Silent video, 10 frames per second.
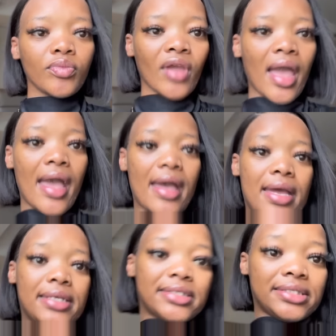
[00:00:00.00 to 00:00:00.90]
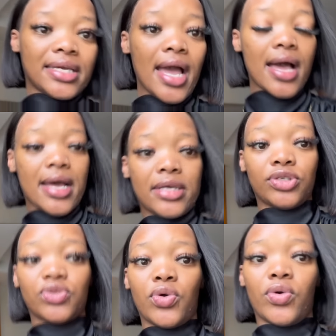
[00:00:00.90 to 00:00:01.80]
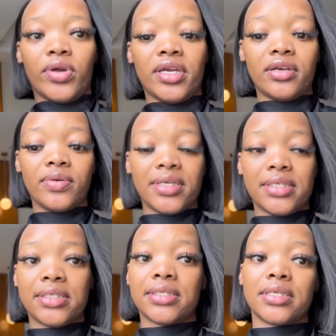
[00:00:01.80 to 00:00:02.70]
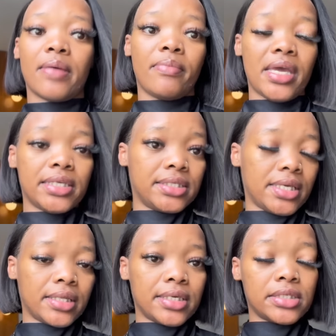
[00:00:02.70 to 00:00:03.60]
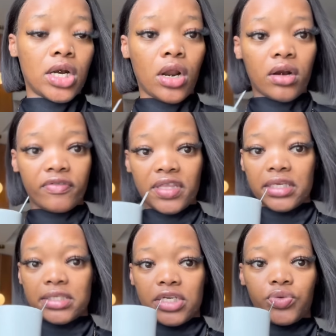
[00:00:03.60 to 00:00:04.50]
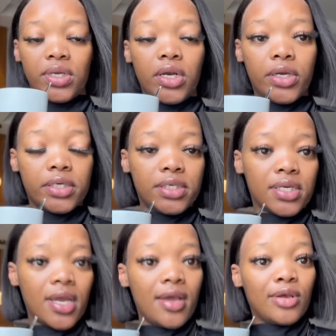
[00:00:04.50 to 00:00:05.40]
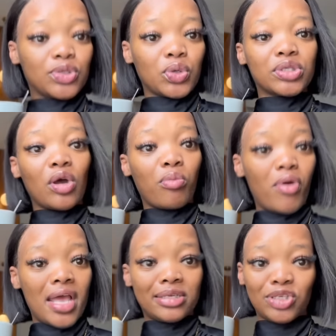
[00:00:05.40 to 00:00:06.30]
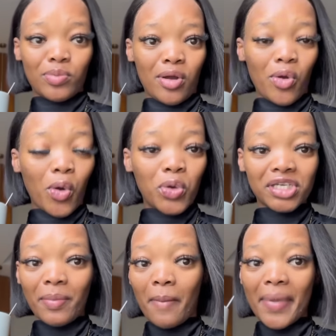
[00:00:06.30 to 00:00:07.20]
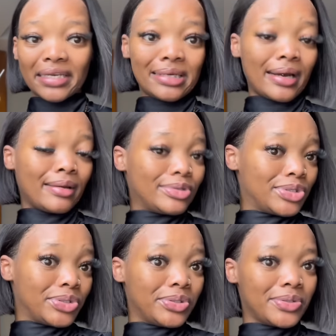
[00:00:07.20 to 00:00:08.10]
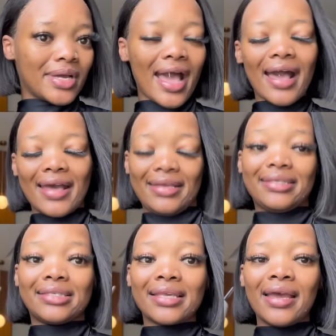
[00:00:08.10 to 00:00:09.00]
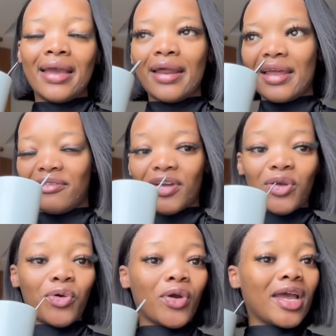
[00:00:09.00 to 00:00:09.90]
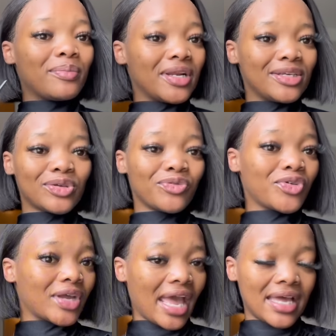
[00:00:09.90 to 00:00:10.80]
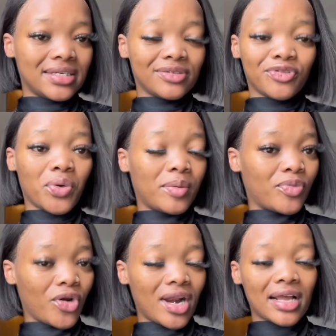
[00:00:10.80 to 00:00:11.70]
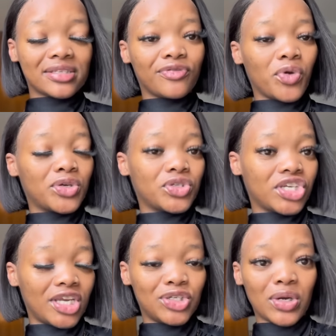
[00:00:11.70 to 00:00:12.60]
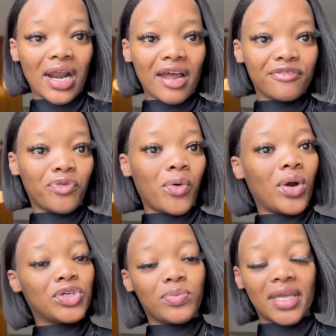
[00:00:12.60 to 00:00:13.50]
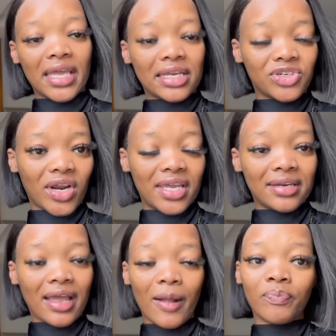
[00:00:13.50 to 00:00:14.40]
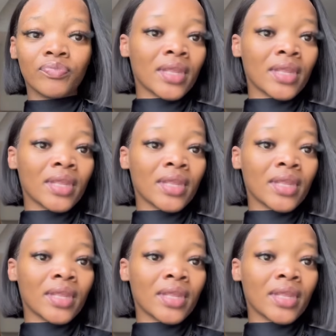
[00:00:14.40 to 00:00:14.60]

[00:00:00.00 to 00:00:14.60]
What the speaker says: And yeah, so it was amazing. There's a lot of things that we learned. So sawubuya sizobanga coach about better to you guys. And please don't forget, if you want products, if you want to change your life, if you want to make extra income,